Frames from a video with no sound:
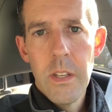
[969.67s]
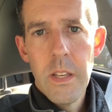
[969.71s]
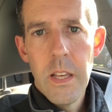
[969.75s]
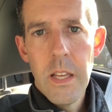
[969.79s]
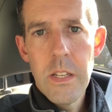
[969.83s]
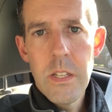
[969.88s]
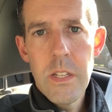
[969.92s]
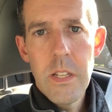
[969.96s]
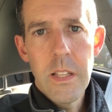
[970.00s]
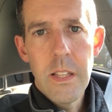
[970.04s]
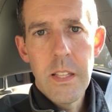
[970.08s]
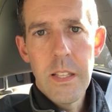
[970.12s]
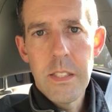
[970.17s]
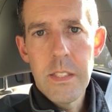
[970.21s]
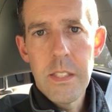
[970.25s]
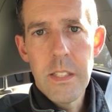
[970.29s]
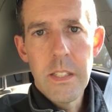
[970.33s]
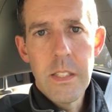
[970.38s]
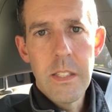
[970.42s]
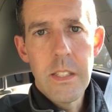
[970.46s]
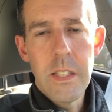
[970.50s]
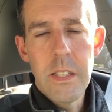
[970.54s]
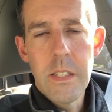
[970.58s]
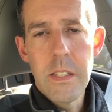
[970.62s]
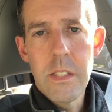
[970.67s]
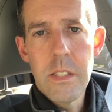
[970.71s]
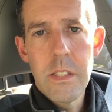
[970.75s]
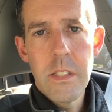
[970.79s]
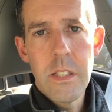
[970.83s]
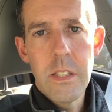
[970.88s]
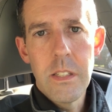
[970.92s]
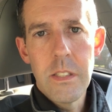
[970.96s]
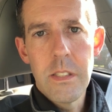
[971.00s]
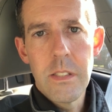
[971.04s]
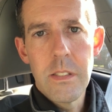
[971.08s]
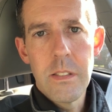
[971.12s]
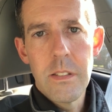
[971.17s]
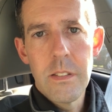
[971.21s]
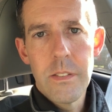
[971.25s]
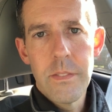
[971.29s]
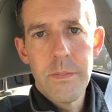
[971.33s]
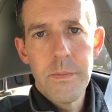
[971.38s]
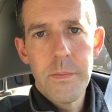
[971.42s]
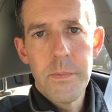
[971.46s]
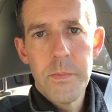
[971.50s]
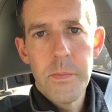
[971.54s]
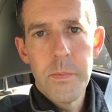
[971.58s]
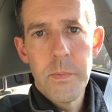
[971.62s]
And she listened, and she's
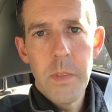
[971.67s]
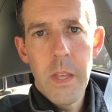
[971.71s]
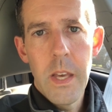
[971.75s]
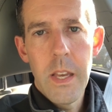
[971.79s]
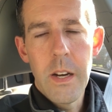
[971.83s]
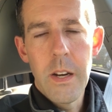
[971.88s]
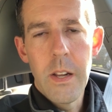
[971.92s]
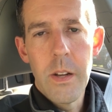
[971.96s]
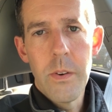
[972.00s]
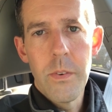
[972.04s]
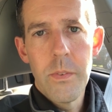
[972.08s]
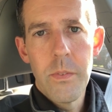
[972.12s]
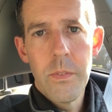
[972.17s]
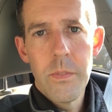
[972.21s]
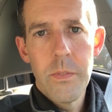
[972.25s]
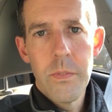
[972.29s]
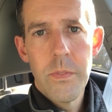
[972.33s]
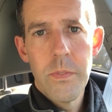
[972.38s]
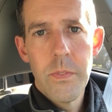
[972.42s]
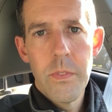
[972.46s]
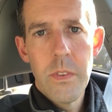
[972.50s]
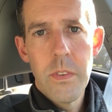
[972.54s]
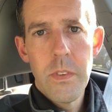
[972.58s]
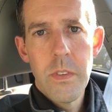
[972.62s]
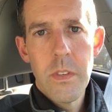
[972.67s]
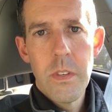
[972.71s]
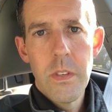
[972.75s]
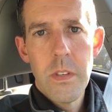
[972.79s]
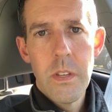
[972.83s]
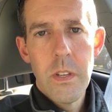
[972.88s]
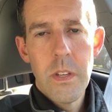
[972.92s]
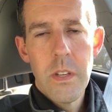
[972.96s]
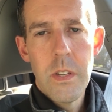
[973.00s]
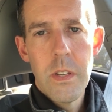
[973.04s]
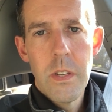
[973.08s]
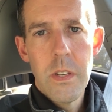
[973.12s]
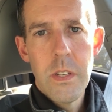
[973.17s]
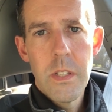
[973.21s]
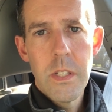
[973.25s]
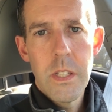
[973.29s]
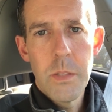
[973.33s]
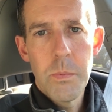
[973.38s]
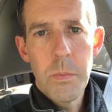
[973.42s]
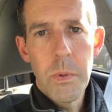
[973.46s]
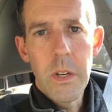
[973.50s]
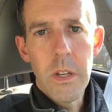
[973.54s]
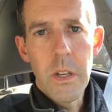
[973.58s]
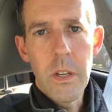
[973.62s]

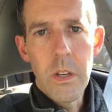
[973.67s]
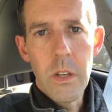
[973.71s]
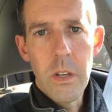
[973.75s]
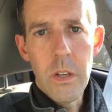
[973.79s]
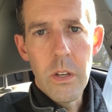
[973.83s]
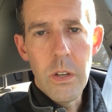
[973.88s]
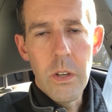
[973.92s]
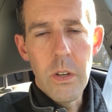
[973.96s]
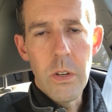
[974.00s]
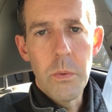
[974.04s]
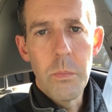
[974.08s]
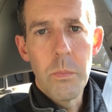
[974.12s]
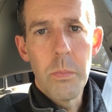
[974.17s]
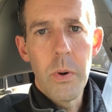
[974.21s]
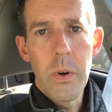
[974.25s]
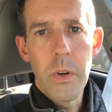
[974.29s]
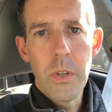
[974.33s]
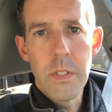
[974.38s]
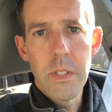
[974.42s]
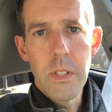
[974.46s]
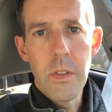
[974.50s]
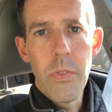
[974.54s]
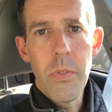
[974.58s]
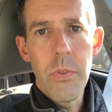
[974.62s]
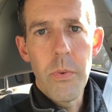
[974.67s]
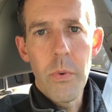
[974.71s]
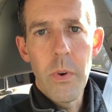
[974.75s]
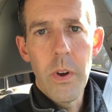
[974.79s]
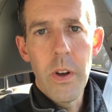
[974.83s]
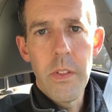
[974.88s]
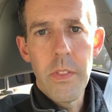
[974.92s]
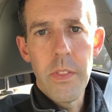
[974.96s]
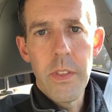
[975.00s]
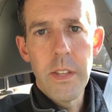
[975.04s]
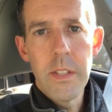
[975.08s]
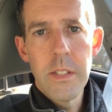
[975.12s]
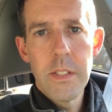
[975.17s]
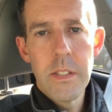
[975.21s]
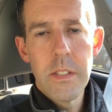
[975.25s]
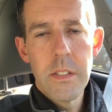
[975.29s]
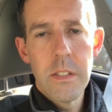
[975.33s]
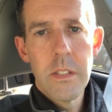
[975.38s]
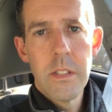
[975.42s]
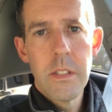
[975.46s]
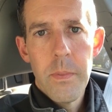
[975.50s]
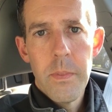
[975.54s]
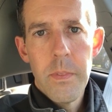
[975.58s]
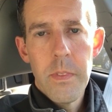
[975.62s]
been a good person through all this.
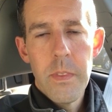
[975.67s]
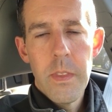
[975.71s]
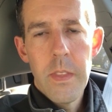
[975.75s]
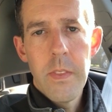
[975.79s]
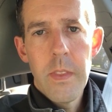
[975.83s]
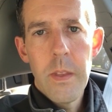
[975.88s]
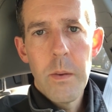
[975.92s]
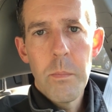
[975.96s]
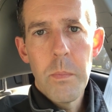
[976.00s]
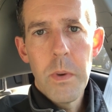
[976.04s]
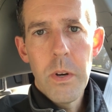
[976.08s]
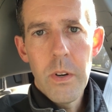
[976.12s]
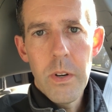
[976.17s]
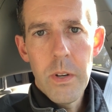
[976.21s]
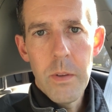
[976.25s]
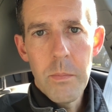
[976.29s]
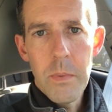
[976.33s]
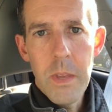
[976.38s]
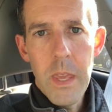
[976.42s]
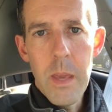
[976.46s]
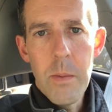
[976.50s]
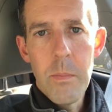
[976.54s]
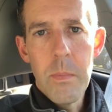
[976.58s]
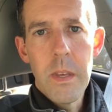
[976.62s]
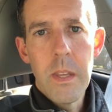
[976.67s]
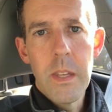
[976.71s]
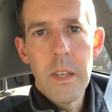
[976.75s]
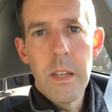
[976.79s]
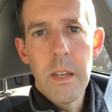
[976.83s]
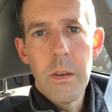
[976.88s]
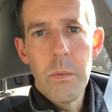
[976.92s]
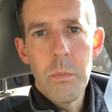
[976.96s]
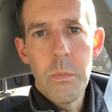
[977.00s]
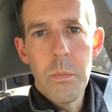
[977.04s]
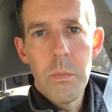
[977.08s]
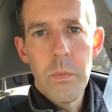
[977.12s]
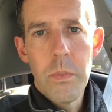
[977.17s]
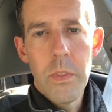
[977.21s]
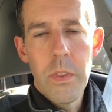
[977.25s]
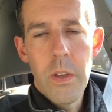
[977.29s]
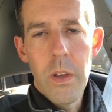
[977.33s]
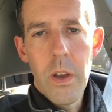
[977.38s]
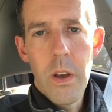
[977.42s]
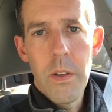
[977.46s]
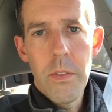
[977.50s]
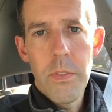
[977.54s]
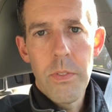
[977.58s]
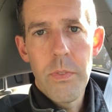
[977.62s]
And then came in, and
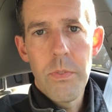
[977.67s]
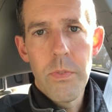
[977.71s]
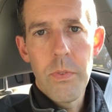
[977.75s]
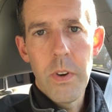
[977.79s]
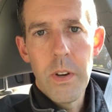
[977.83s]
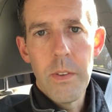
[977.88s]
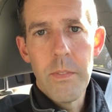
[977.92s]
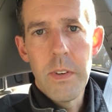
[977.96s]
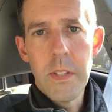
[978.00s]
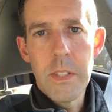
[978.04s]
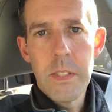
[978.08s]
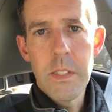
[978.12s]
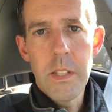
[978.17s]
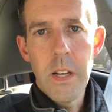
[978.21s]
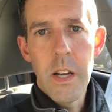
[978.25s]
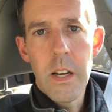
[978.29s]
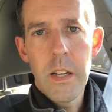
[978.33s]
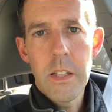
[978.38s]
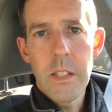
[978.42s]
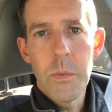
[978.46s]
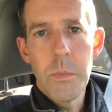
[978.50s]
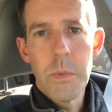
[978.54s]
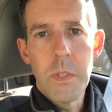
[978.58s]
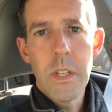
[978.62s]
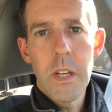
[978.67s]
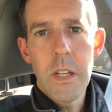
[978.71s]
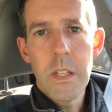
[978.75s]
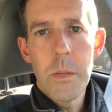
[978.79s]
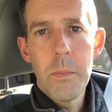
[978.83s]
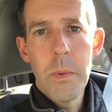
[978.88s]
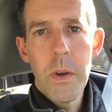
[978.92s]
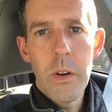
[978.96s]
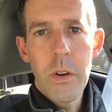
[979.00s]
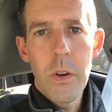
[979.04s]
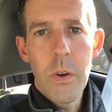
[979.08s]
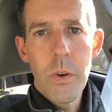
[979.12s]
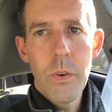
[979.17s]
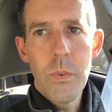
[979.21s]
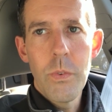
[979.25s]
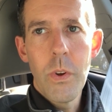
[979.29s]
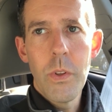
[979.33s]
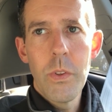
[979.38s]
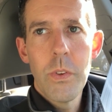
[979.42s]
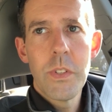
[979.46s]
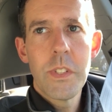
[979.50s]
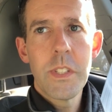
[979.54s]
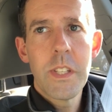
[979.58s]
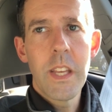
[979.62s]
all three of us talked, and we talked about going
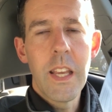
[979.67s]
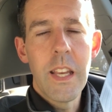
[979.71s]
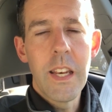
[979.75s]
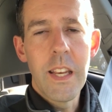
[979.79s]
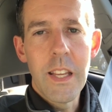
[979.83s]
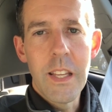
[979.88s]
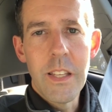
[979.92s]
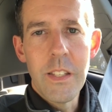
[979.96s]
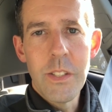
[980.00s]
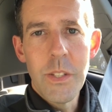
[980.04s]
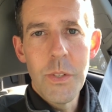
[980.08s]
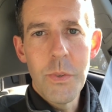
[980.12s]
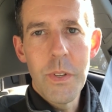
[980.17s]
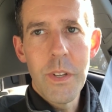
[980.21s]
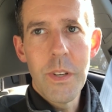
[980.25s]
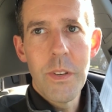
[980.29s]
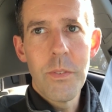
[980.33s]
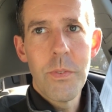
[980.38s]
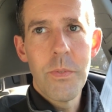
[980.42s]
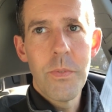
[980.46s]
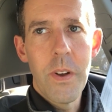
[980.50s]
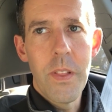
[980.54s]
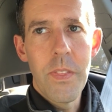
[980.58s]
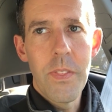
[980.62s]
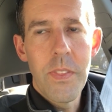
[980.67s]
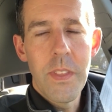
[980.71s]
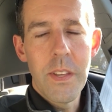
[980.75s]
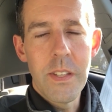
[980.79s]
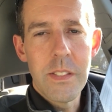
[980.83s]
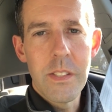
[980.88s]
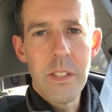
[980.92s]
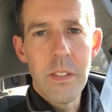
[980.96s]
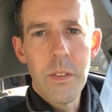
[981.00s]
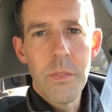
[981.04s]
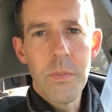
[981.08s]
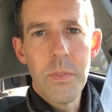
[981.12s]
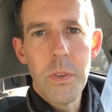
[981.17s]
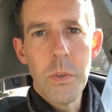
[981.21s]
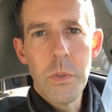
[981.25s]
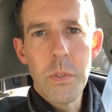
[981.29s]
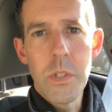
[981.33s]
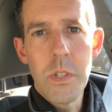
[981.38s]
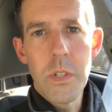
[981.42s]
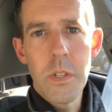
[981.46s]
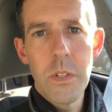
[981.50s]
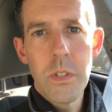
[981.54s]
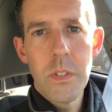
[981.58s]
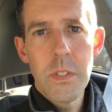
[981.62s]
roller skating and doing fun things in the
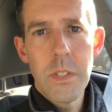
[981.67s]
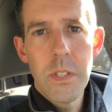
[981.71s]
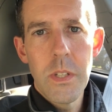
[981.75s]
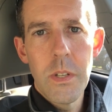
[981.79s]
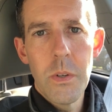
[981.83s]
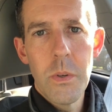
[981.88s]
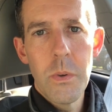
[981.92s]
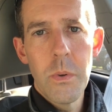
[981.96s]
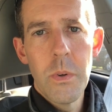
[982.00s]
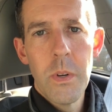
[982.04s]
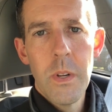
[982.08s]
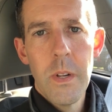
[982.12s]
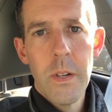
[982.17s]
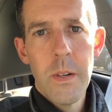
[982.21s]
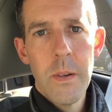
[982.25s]
future. So